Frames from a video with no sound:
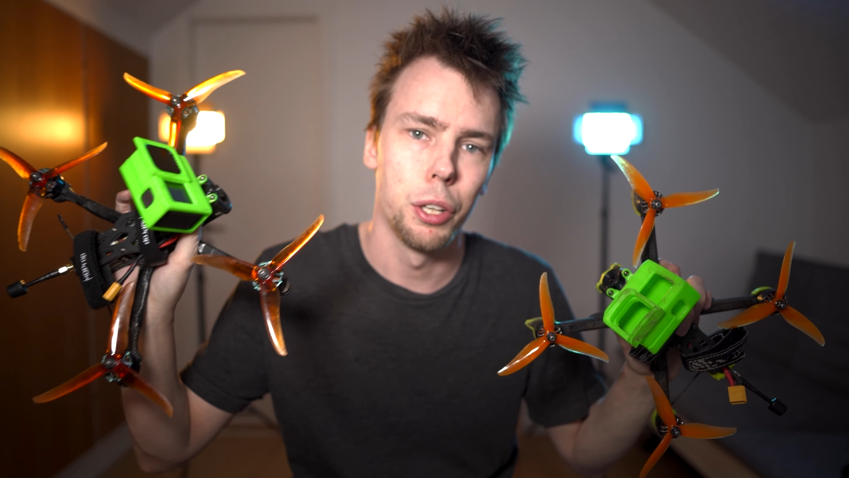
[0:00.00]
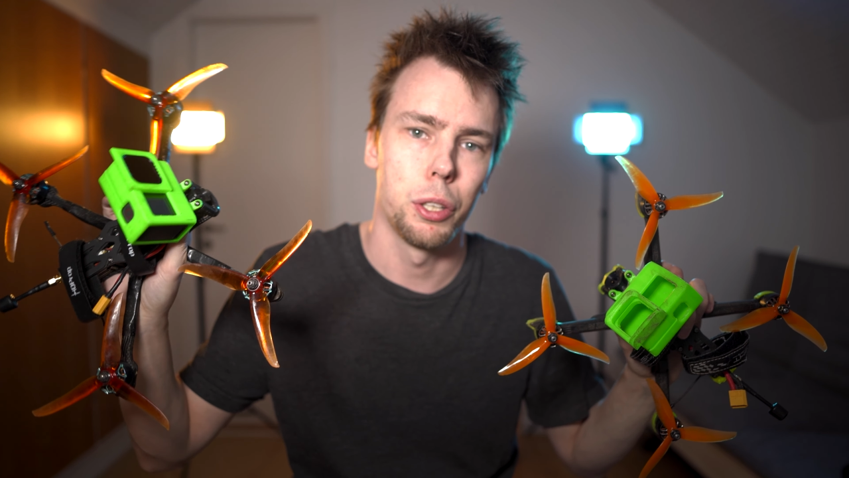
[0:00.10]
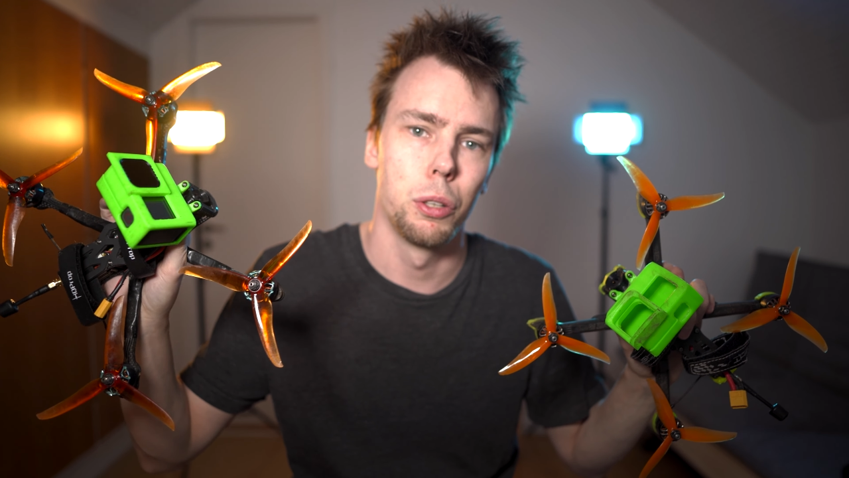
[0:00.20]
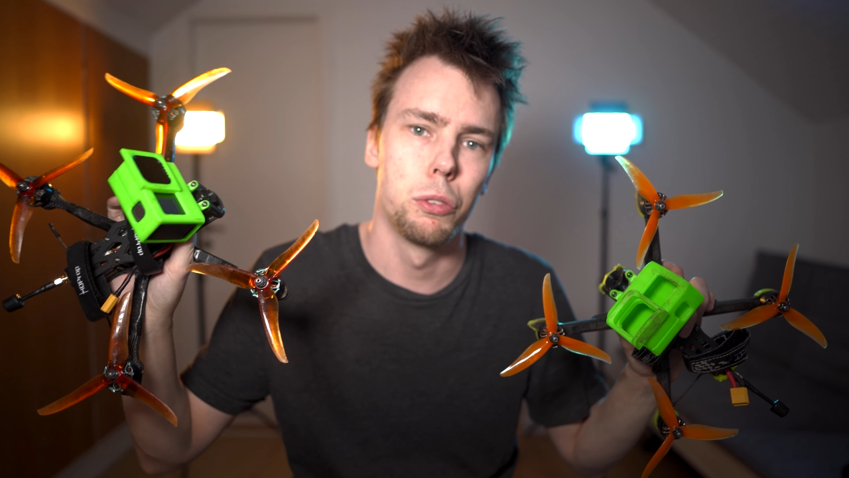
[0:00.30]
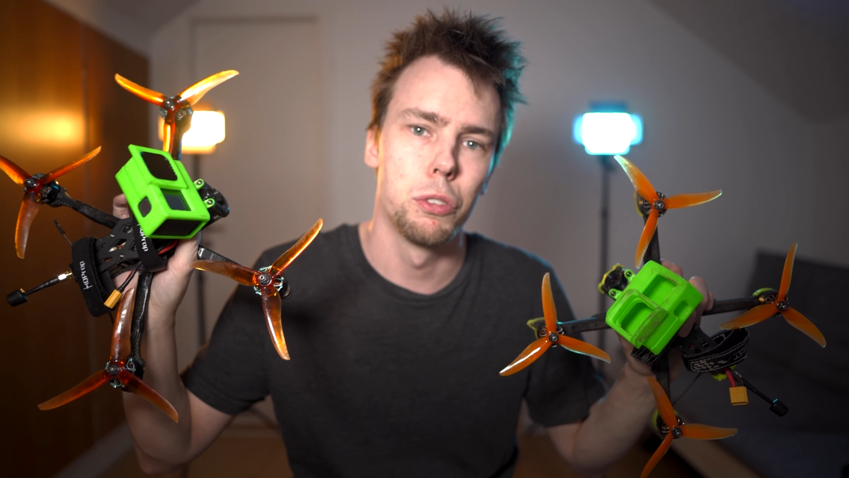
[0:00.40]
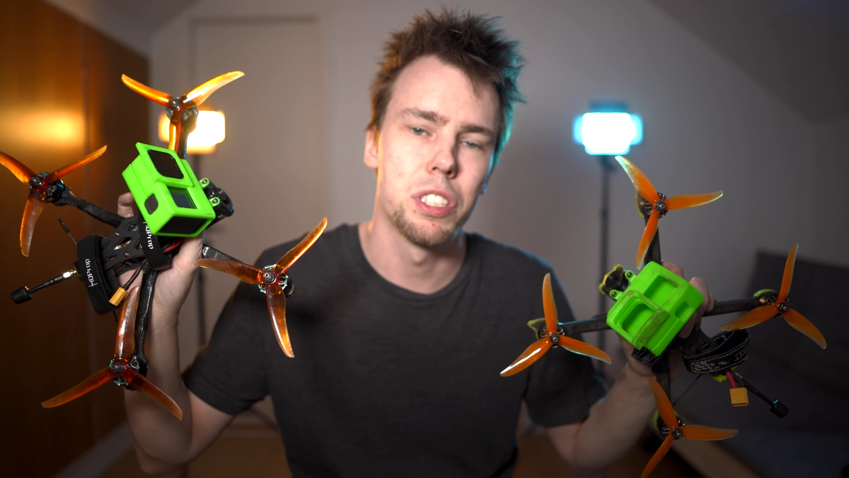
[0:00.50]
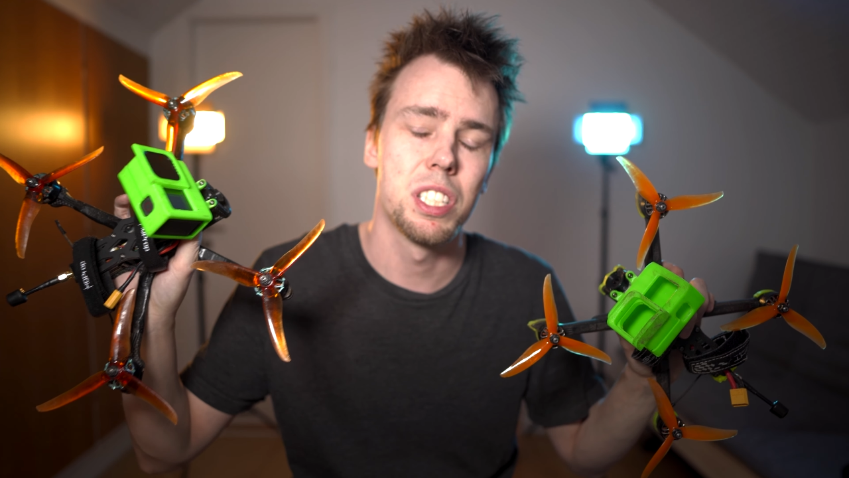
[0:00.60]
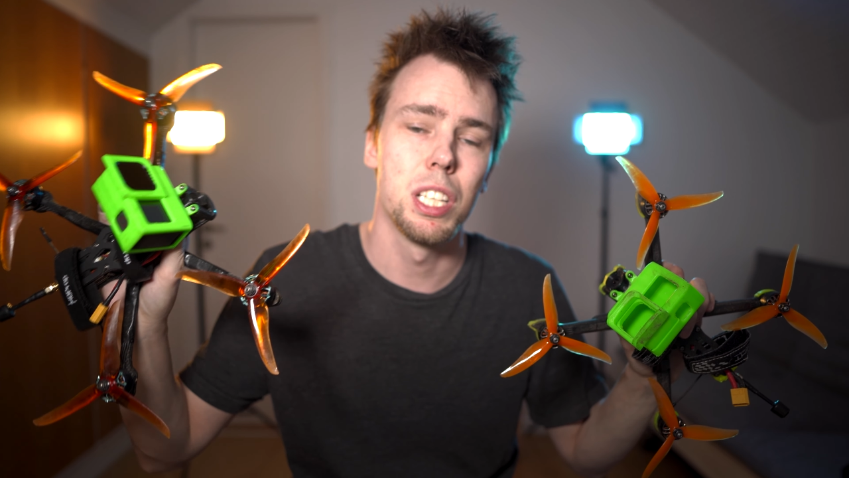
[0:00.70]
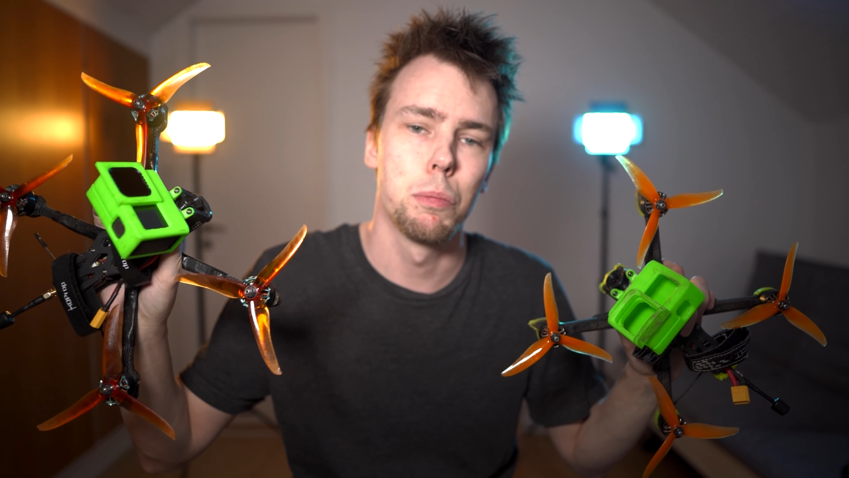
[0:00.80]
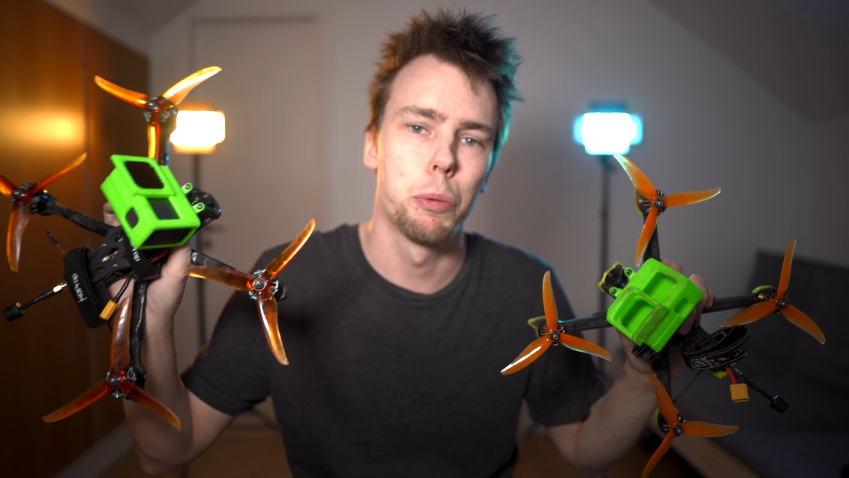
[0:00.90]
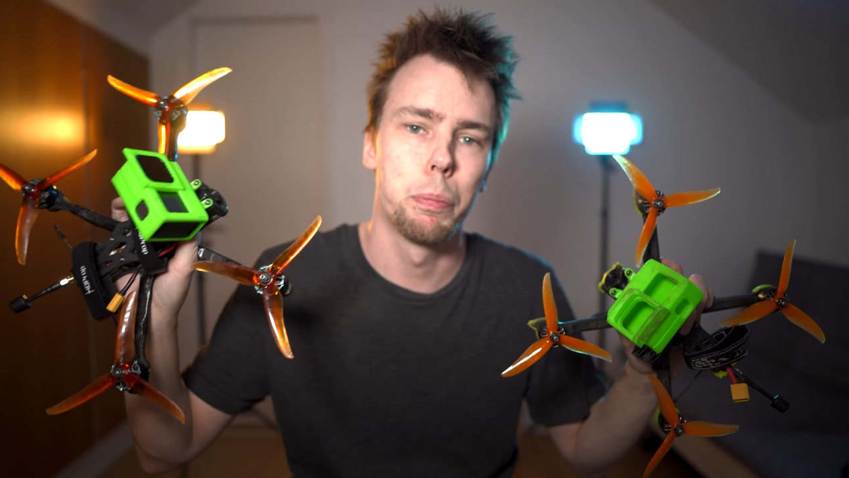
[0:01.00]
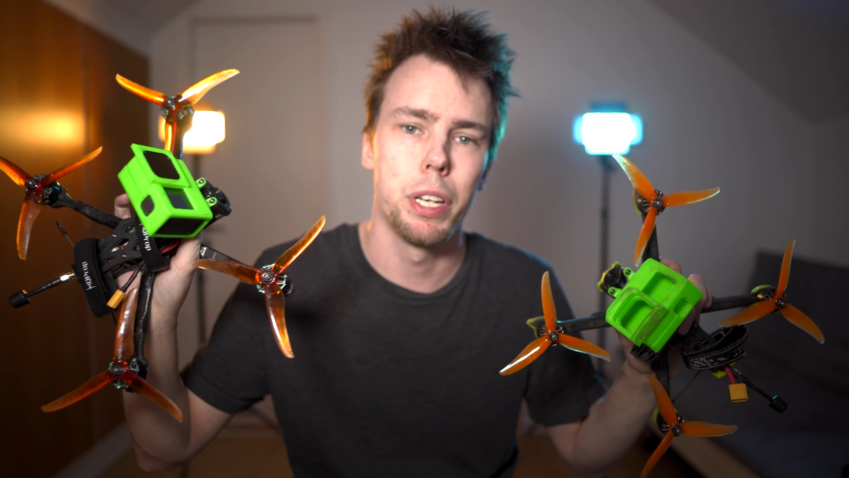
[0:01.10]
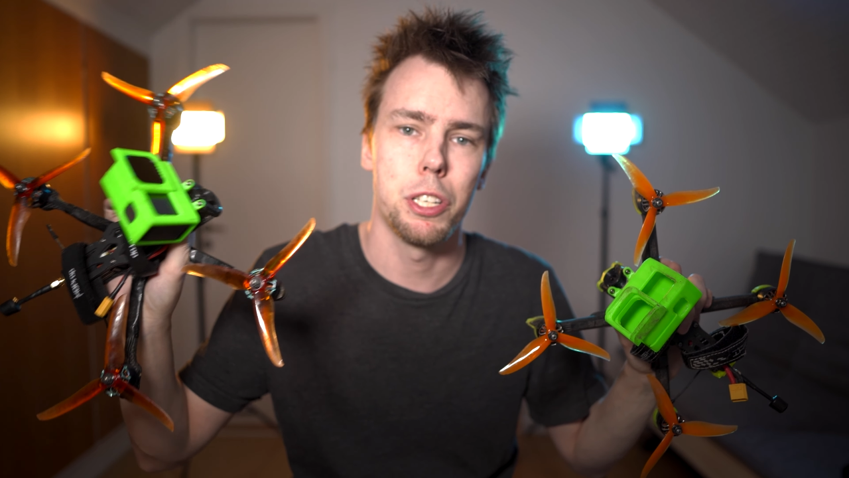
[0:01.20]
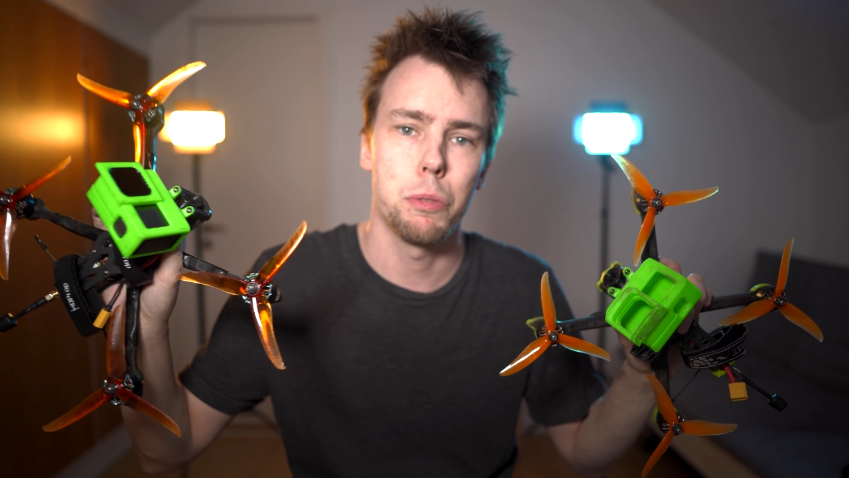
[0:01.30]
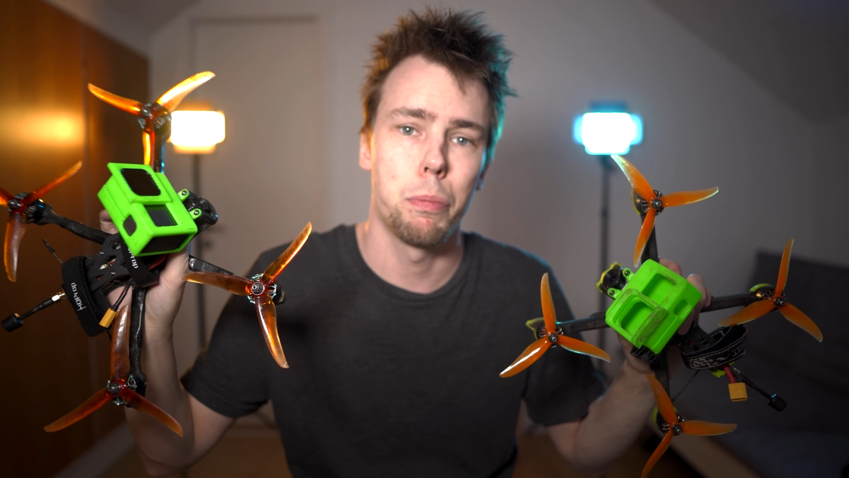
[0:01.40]
go to steeper
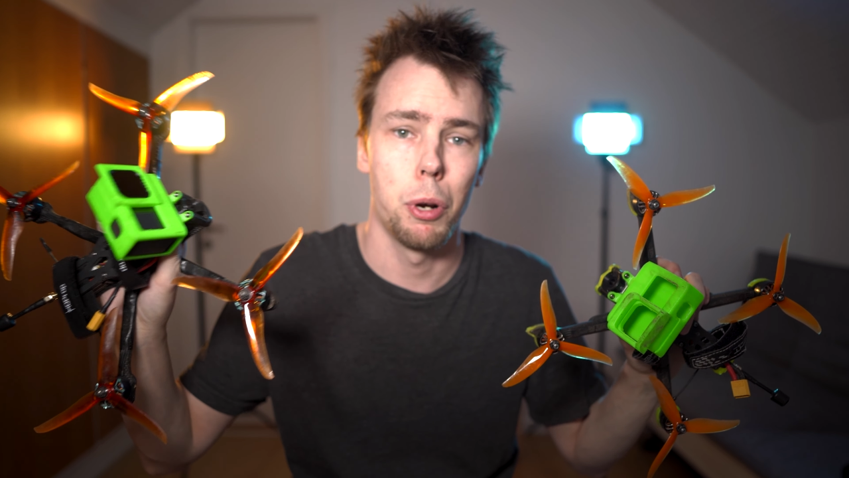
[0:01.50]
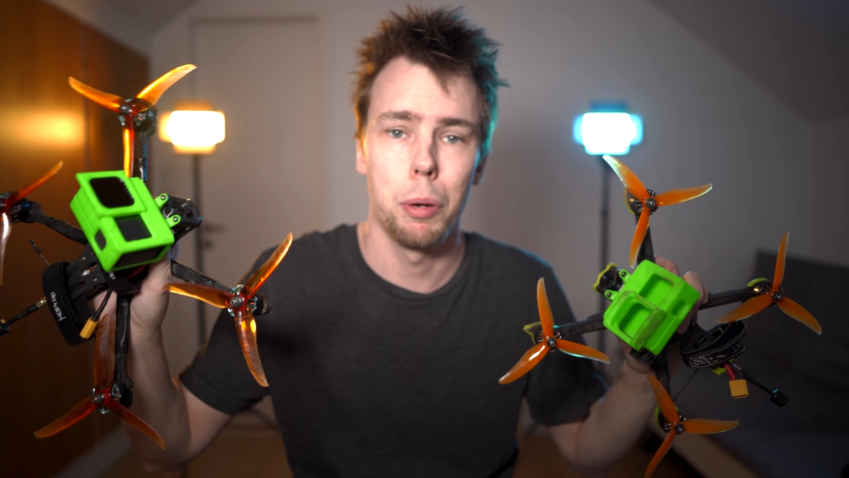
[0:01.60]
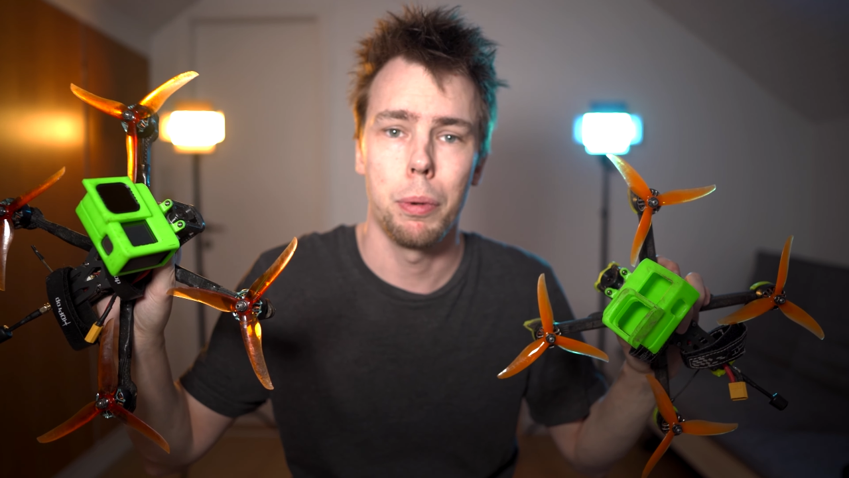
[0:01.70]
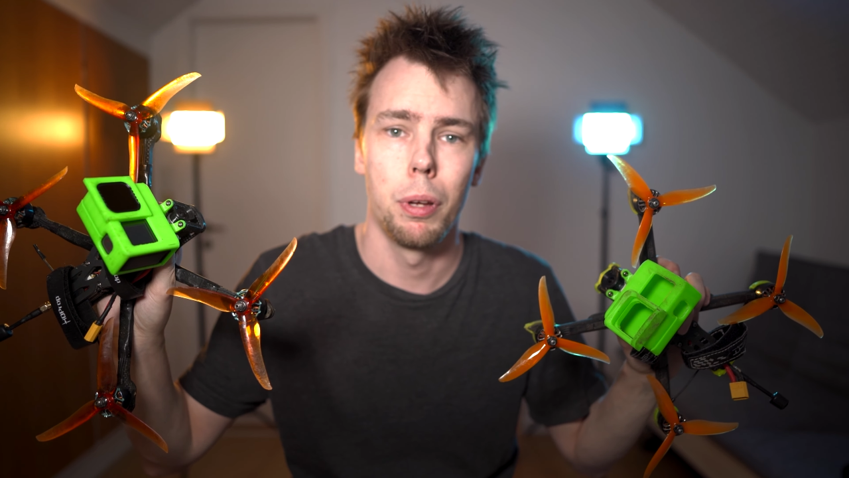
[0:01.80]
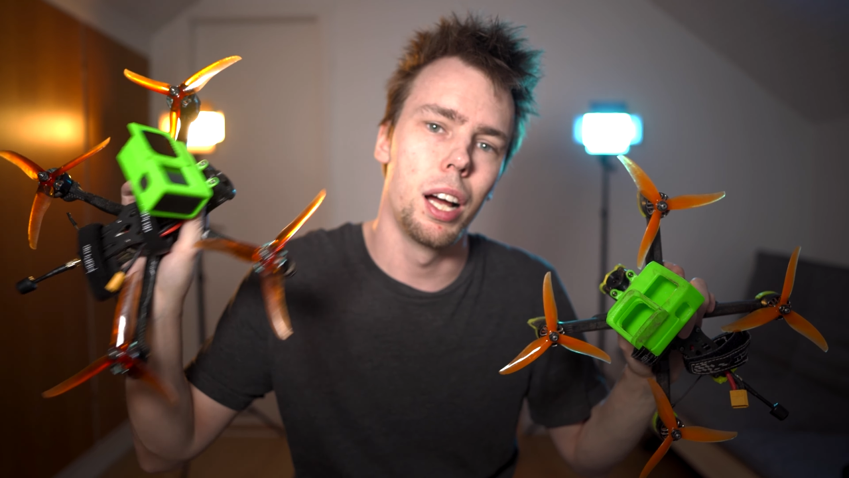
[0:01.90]
pitch prop.